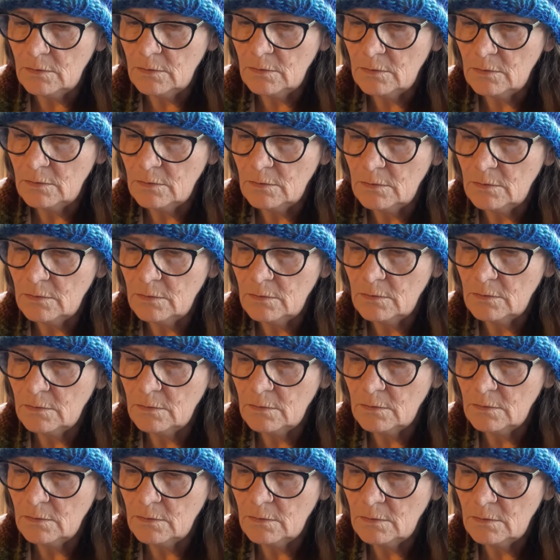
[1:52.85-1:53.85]

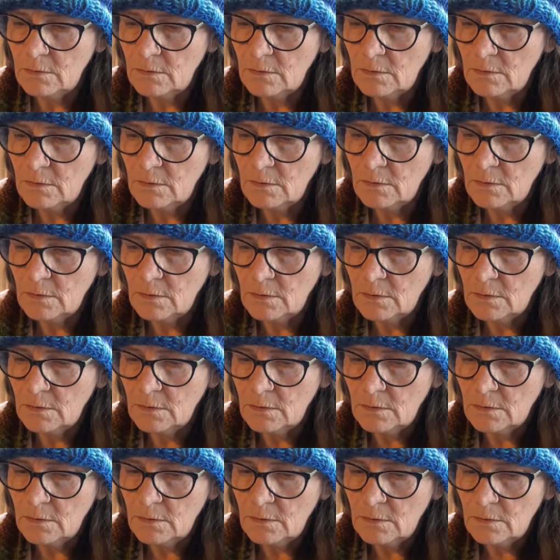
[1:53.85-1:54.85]

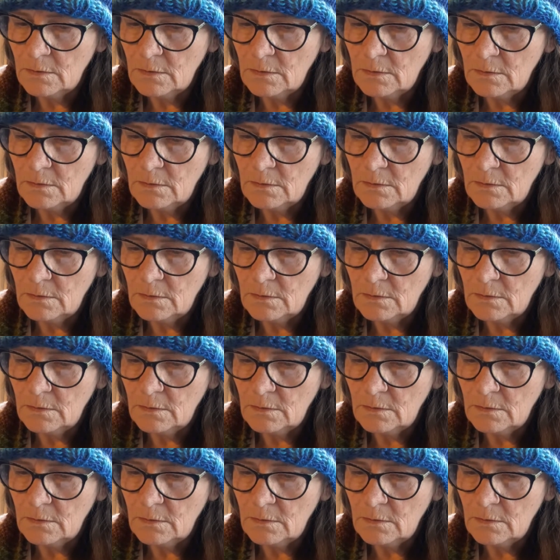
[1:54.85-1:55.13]
(no one is talking)